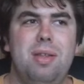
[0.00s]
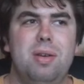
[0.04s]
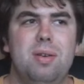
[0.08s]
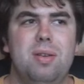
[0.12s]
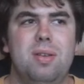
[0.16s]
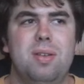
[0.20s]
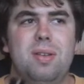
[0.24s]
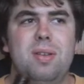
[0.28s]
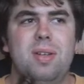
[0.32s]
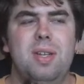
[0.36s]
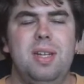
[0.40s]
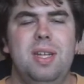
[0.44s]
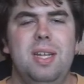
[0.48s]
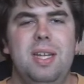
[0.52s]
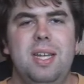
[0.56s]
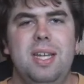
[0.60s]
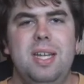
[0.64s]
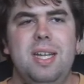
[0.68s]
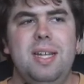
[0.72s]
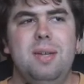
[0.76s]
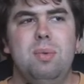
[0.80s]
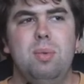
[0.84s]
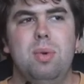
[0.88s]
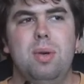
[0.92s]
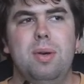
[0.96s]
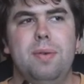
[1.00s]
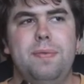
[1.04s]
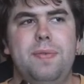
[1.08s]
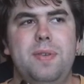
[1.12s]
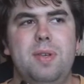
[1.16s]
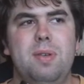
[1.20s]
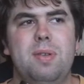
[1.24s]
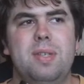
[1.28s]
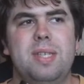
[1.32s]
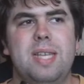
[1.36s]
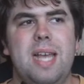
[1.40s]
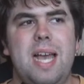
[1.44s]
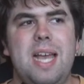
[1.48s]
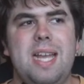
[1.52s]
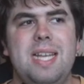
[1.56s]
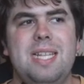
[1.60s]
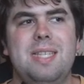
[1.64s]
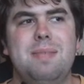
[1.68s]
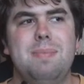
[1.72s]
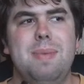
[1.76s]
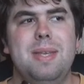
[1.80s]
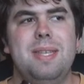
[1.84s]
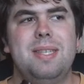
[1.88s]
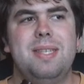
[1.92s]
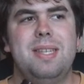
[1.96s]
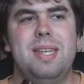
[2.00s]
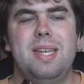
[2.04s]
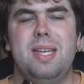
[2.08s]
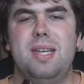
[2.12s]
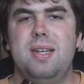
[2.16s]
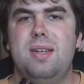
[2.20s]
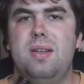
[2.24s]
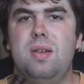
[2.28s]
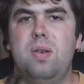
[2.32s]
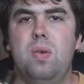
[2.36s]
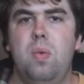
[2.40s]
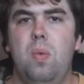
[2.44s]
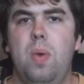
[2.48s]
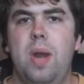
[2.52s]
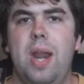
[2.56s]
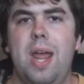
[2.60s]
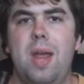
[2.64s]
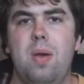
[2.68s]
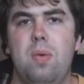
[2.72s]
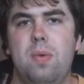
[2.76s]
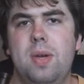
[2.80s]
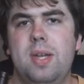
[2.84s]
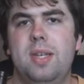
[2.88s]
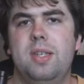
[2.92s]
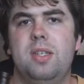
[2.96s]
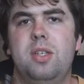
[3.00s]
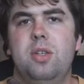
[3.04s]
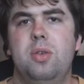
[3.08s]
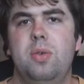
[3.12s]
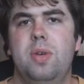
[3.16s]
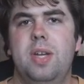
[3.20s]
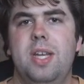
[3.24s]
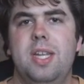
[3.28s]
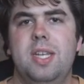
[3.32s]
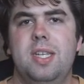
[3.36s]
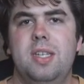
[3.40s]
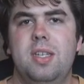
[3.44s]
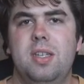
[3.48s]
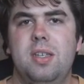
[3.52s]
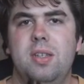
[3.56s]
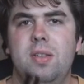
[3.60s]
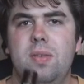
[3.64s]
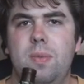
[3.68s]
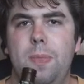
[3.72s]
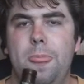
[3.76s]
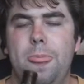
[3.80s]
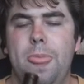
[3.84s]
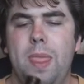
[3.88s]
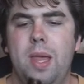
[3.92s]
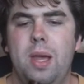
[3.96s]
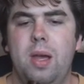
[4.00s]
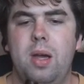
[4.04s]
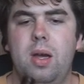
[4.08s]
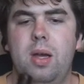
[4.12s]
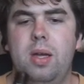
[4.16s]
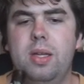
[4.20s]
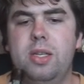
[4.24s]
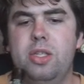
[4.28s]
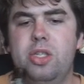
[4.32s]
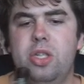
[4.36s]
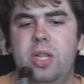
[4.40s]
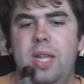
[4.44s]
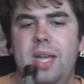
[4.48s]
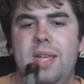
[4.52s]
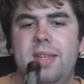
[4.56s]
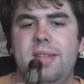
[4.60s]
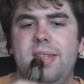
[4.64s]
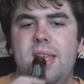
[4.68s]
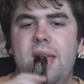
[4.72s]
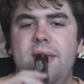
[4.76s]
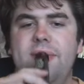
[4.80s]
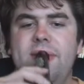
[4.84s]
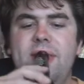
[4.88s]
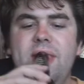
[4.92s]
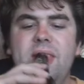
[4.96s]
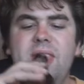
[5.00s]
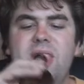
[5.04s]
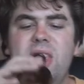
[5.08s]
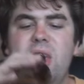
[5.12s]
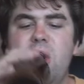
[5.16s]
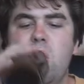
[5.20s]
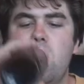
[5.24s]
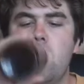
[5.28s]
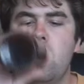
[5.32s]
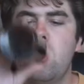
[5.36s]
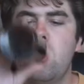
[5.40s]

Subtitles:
There were a few signs missing when I went to it on July 7th.